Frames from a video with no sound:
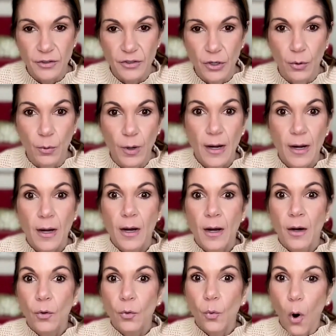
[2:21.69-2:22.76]
So
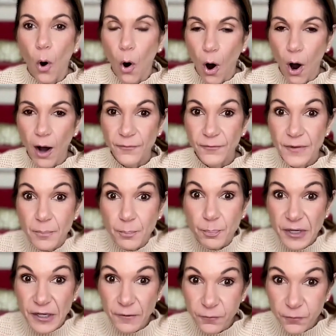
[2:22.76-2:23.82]
often
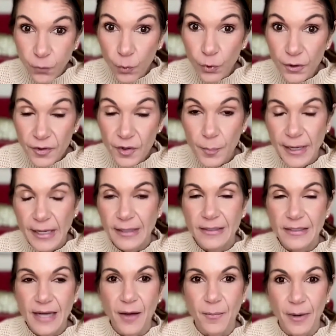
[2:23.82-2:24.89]
before the
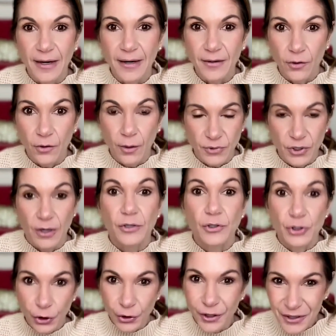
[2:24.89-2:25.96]
pandemic, or I'm sorry,
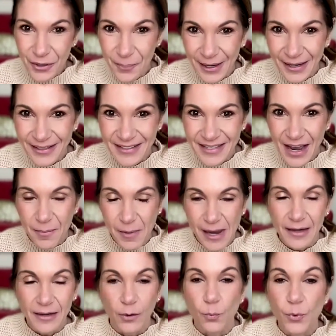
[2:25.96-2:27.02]
during the
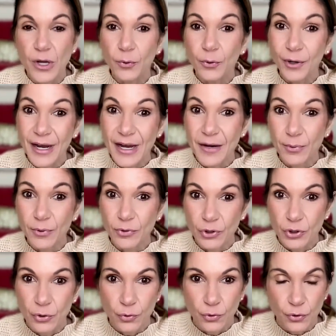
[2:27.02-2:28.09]
pandemic, we were able
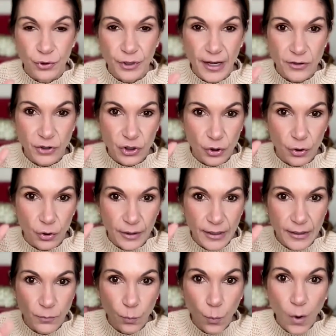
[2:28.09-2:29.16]
to credential
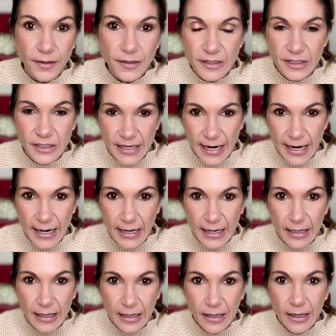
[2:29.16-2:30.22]
in one
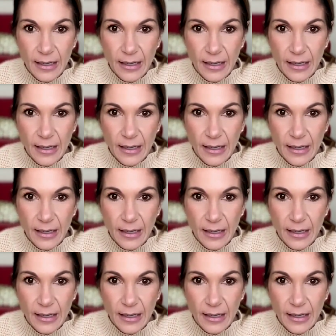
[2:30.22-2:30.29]
state